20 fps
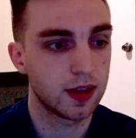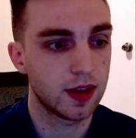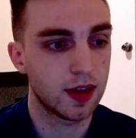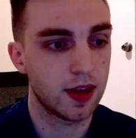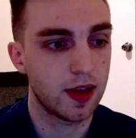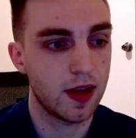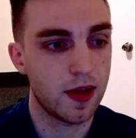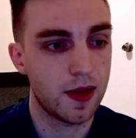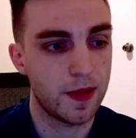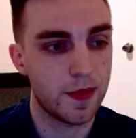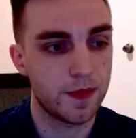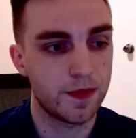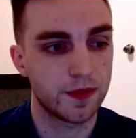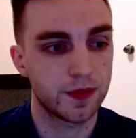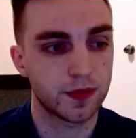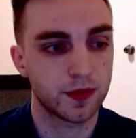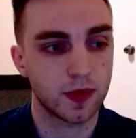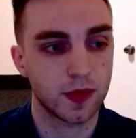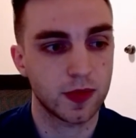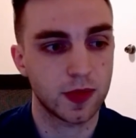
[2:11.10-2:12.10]

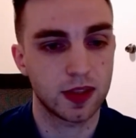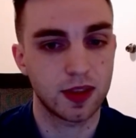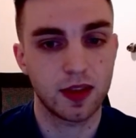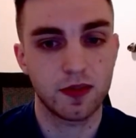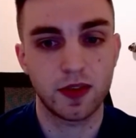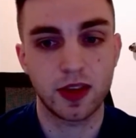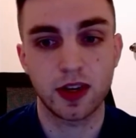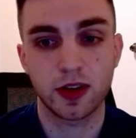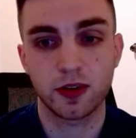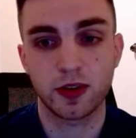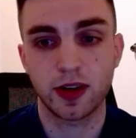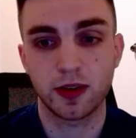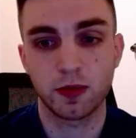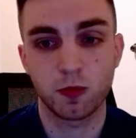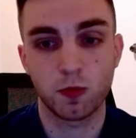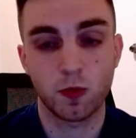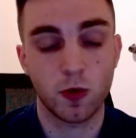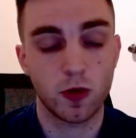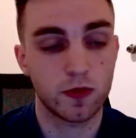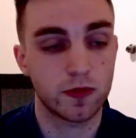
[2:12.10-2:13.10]
They have integrated
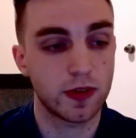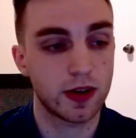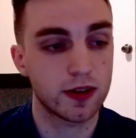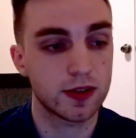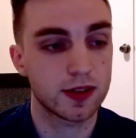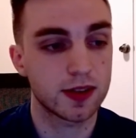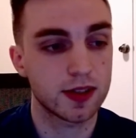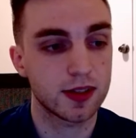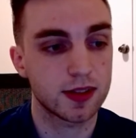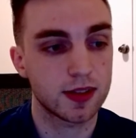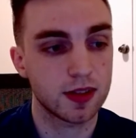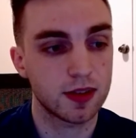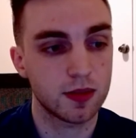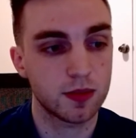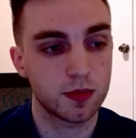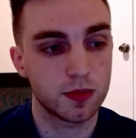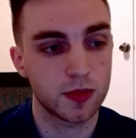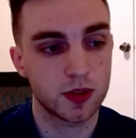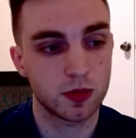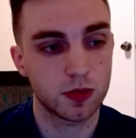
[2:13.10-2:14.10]
warfare
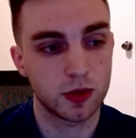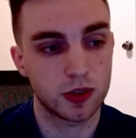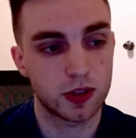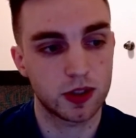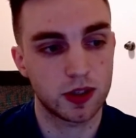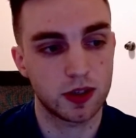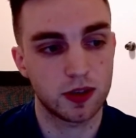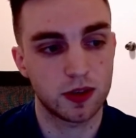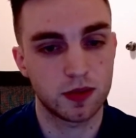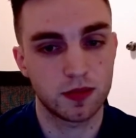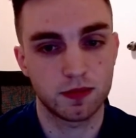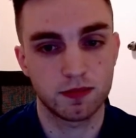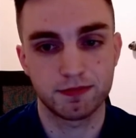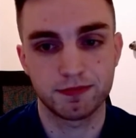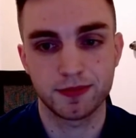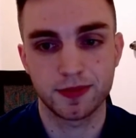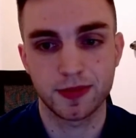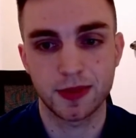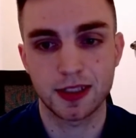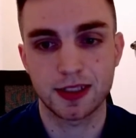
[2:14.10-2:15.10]
systems, which are
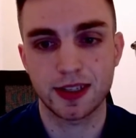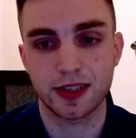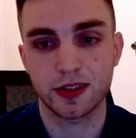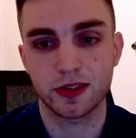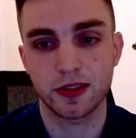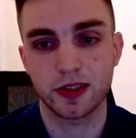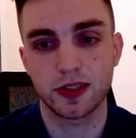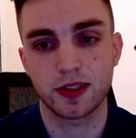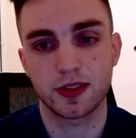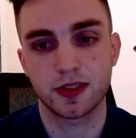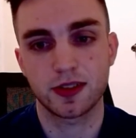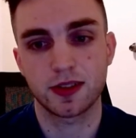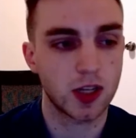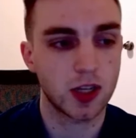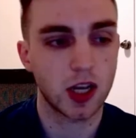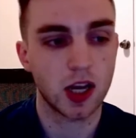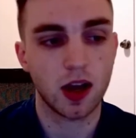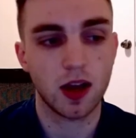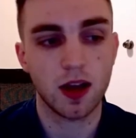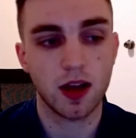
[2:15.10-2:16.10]
essentially just
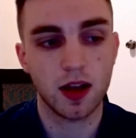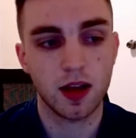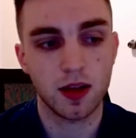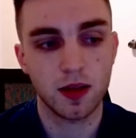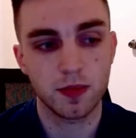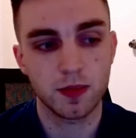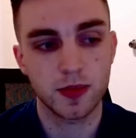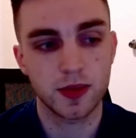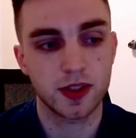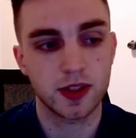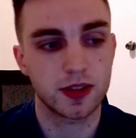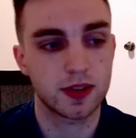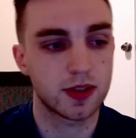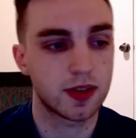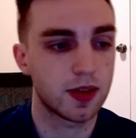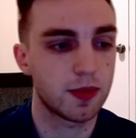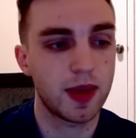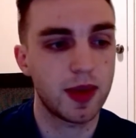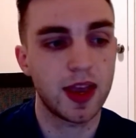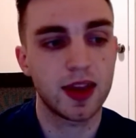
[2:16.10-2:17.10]
comms,
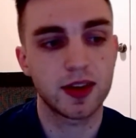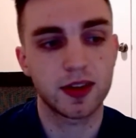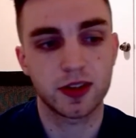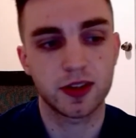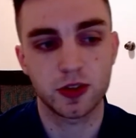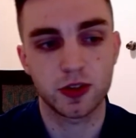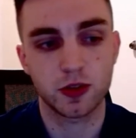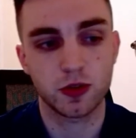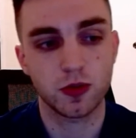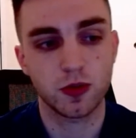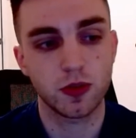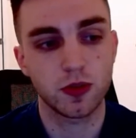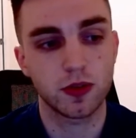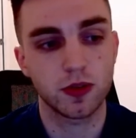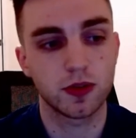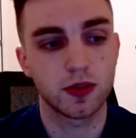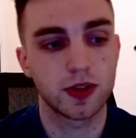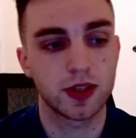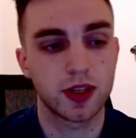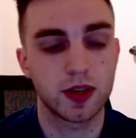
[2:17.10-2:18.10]
command
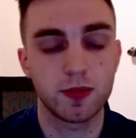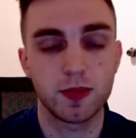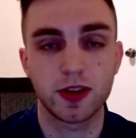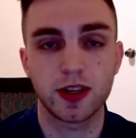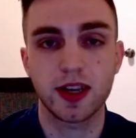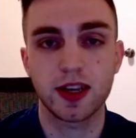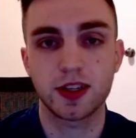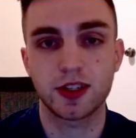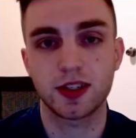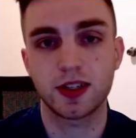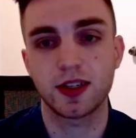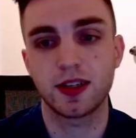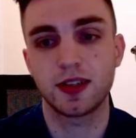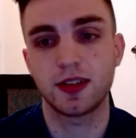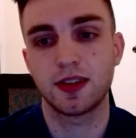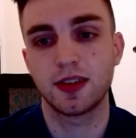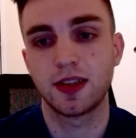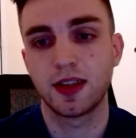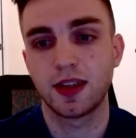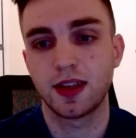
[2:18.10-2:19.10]
control,
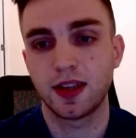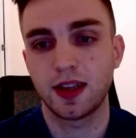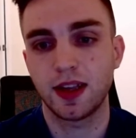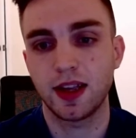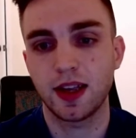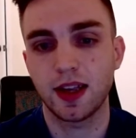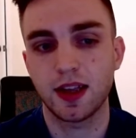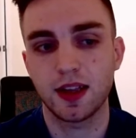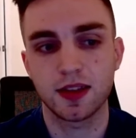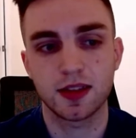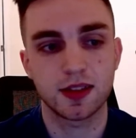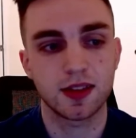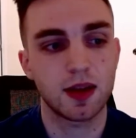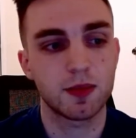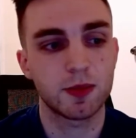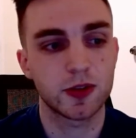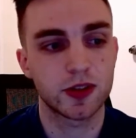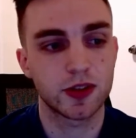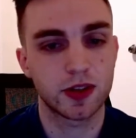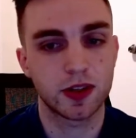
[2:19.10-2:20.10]
communication, and
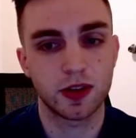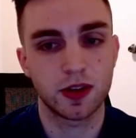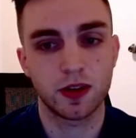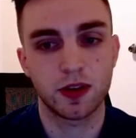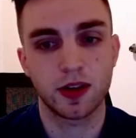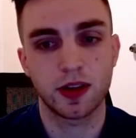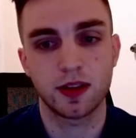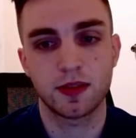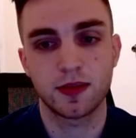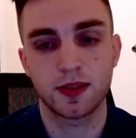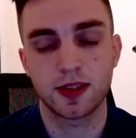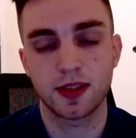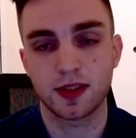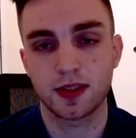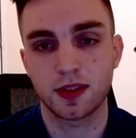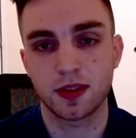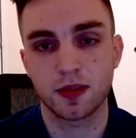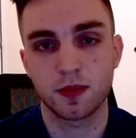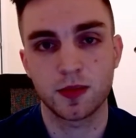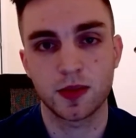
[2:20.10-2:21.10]
cybersecurity
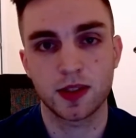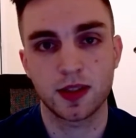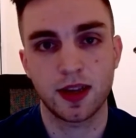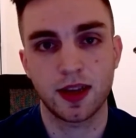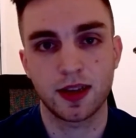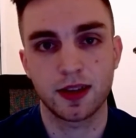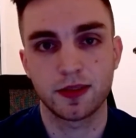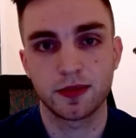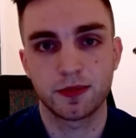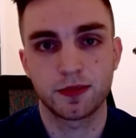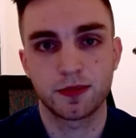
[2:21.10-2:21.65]
systems that